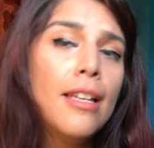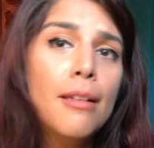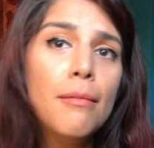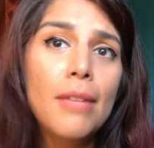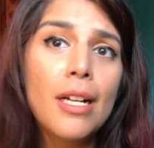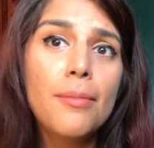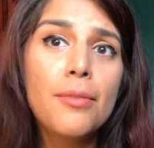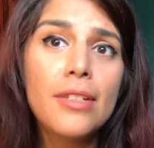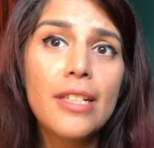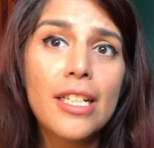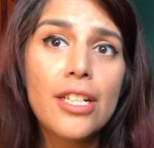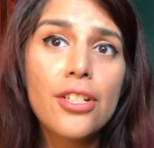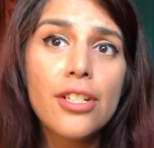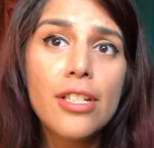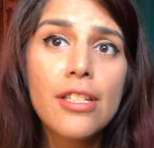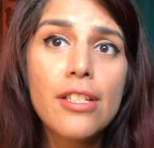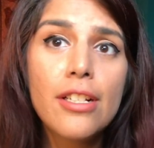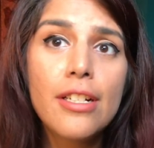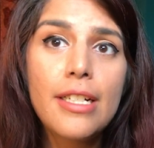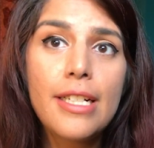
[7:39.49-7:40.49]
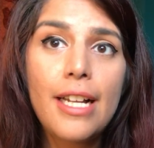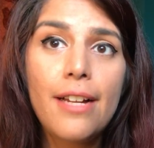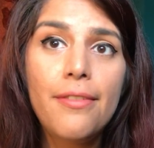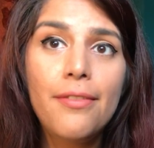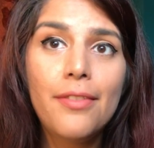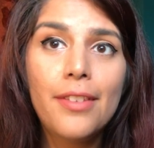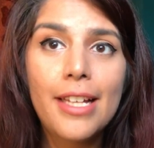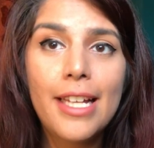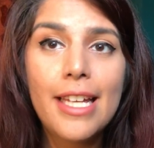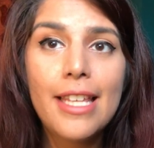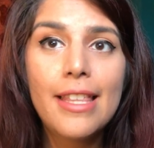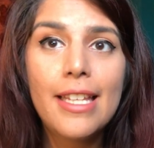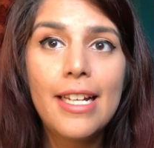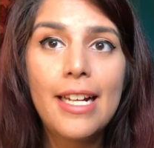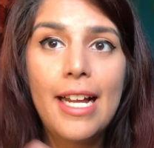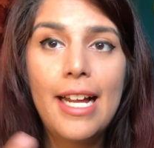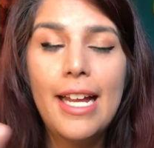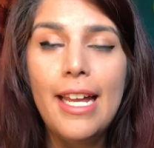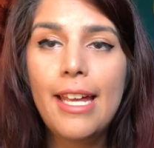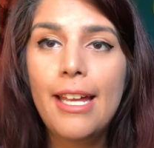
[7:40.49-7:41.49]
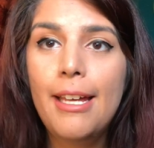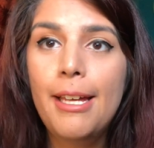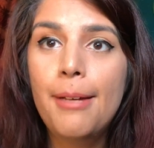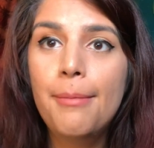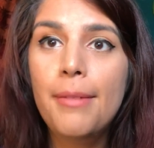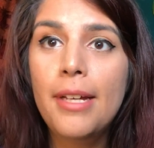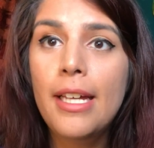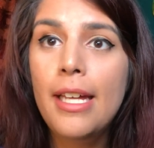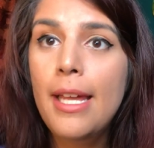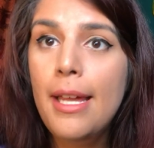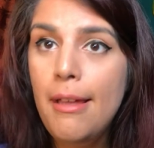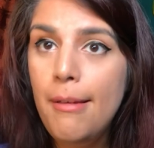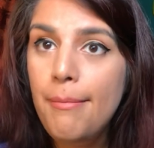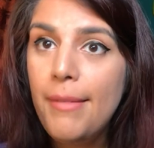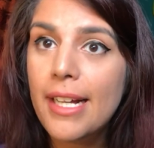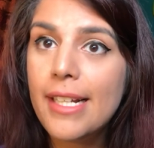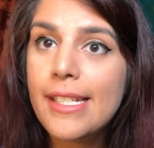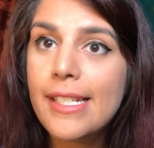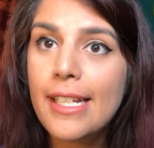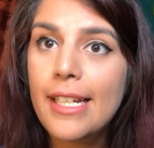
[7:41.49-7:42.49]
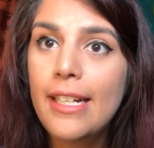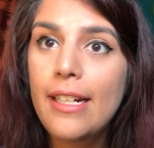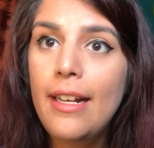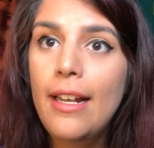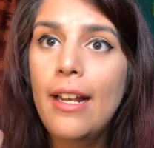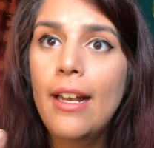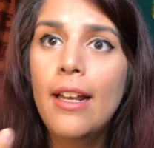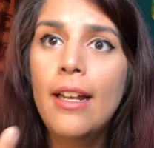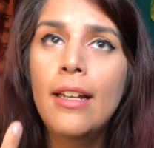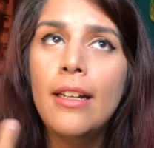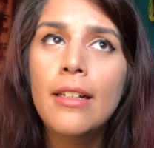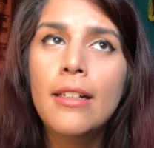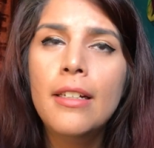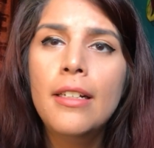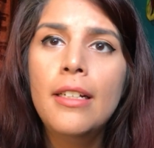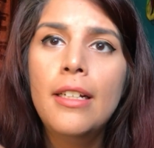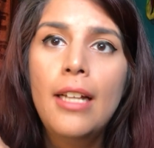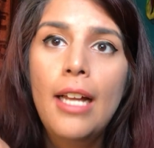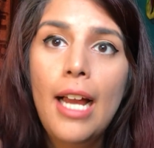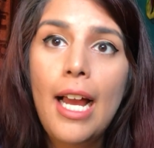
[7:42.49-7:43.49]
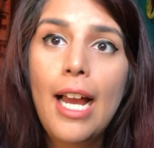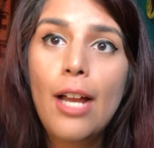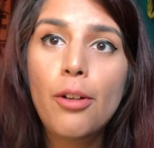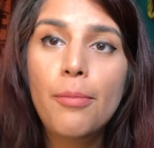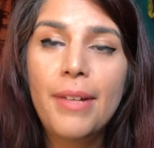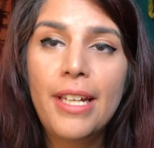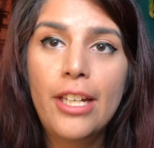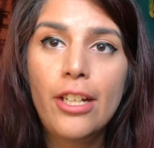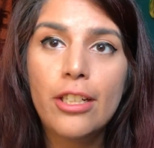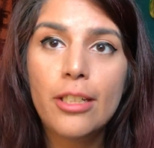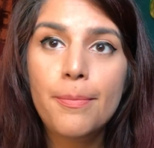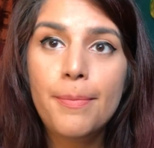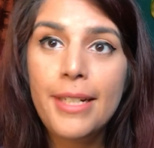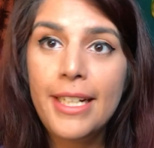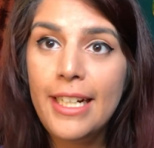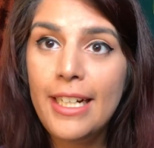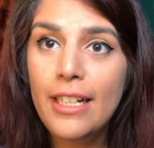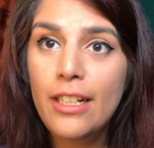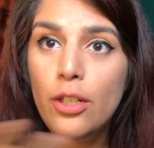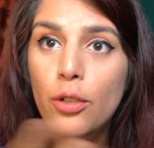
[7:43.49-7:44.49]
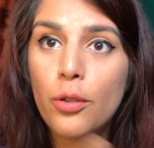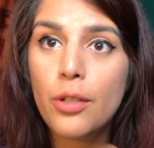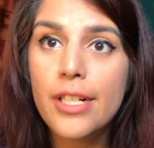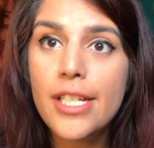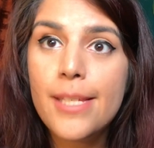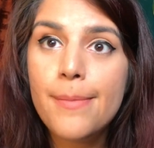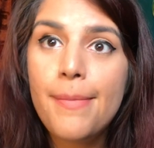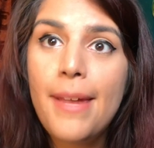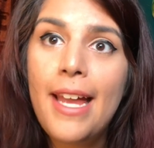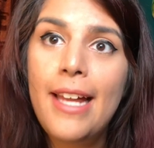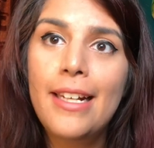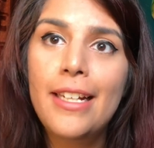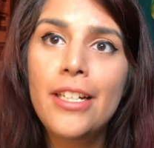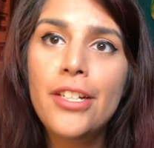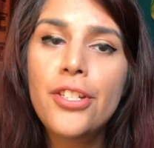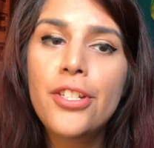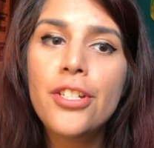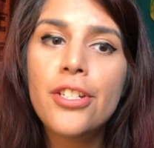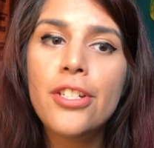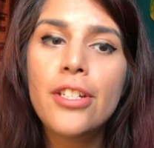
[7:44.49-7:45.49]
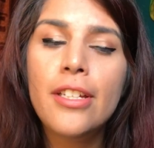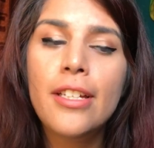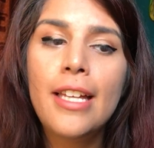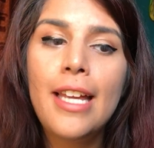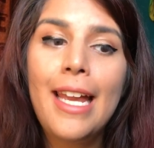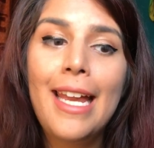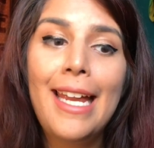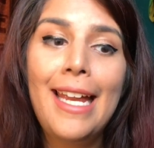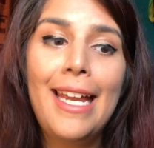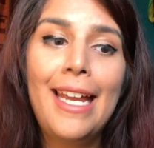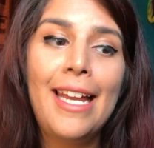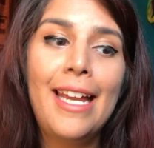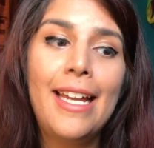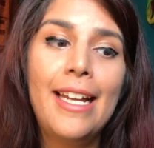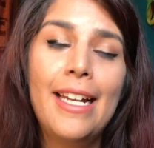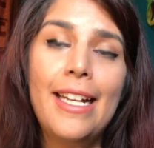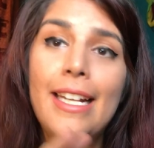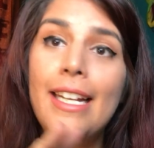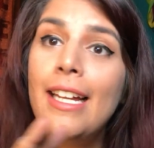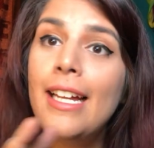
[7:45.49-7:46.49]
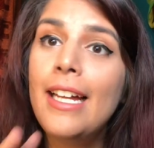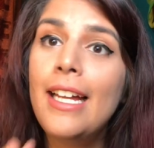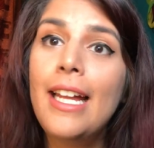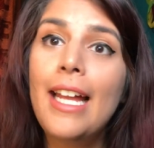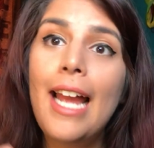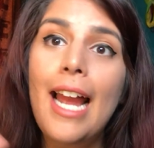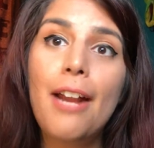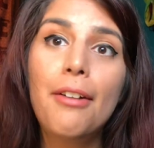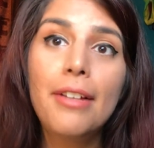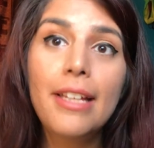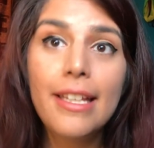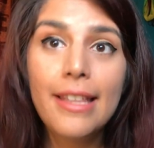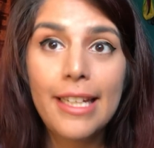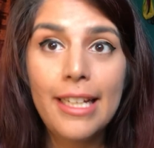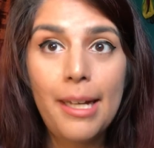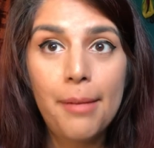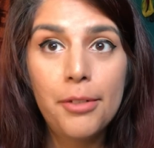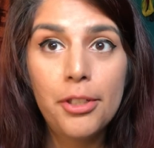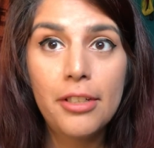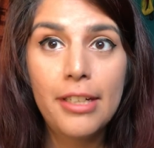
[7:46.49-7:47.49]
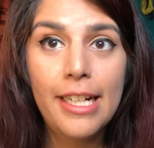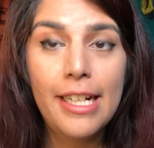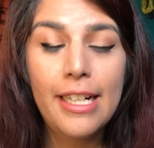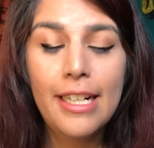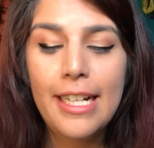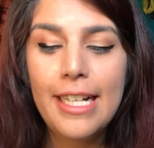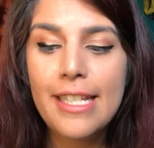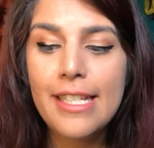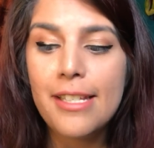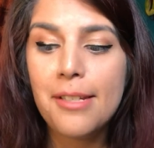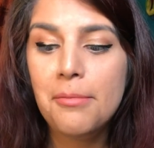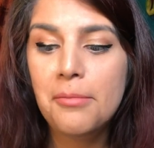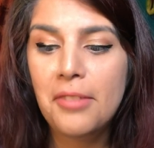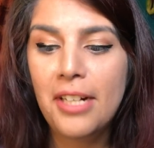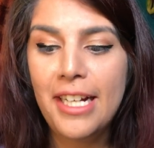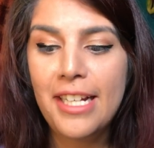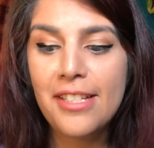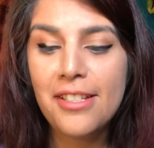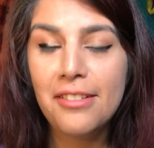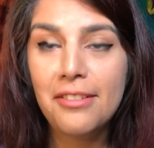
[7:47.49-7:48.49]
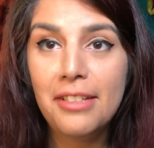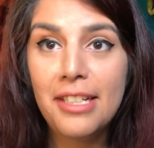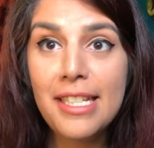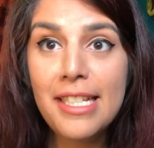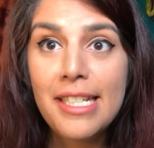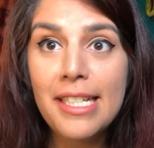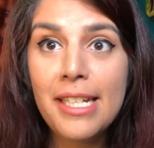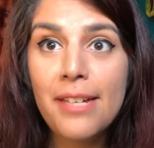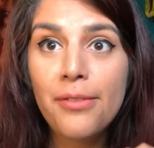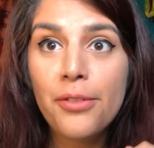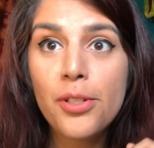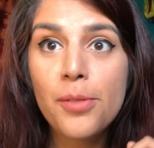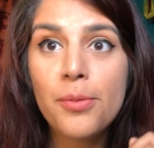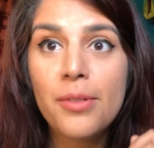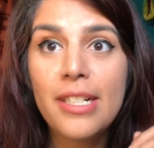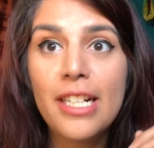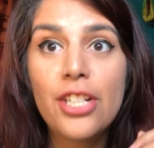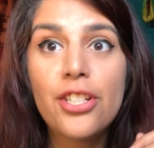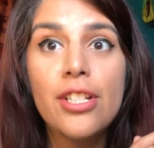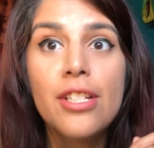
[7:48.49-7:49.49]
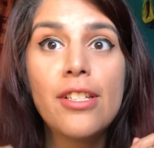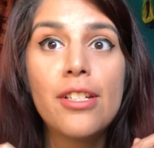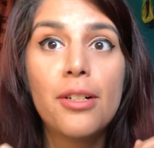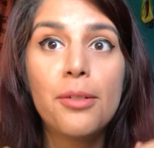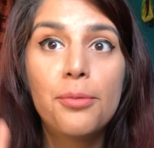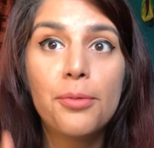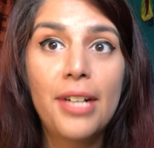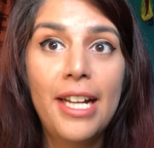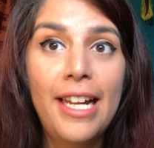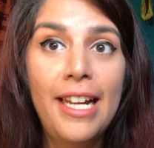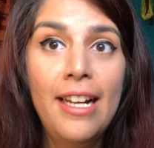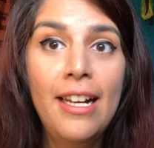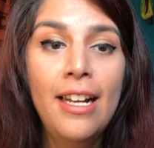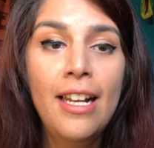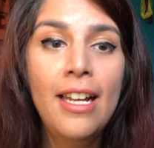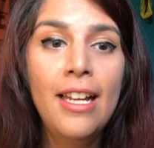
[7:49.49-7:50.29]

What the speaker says: My predictions are definitely that I am Mexican, I will be European or Spanish, and I really think I'm Greek in some way, so let's see if those predictions are right.